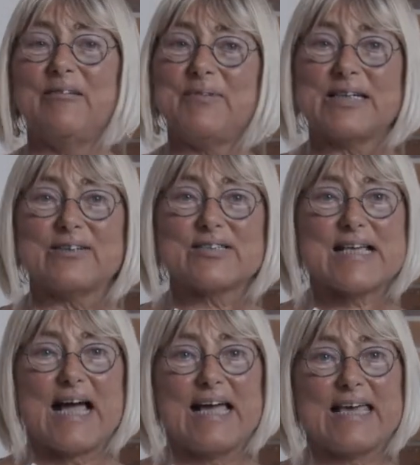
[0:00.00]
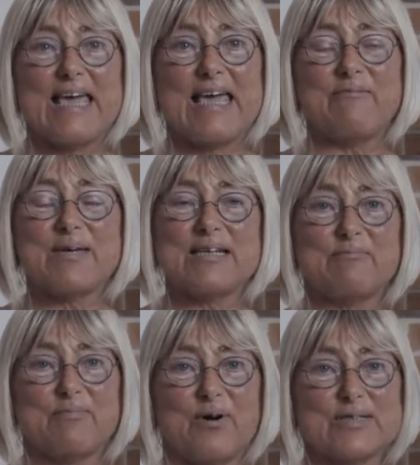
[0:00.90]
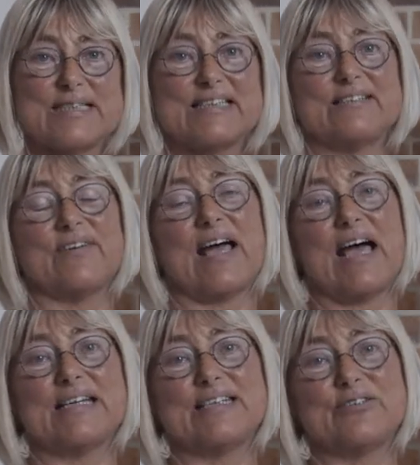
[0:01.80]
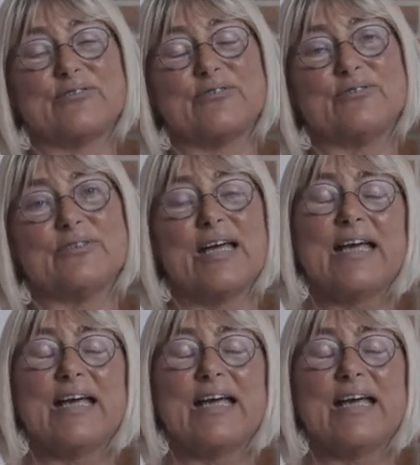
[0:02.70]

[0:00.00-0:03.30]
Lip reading: because I came in a positive attitude.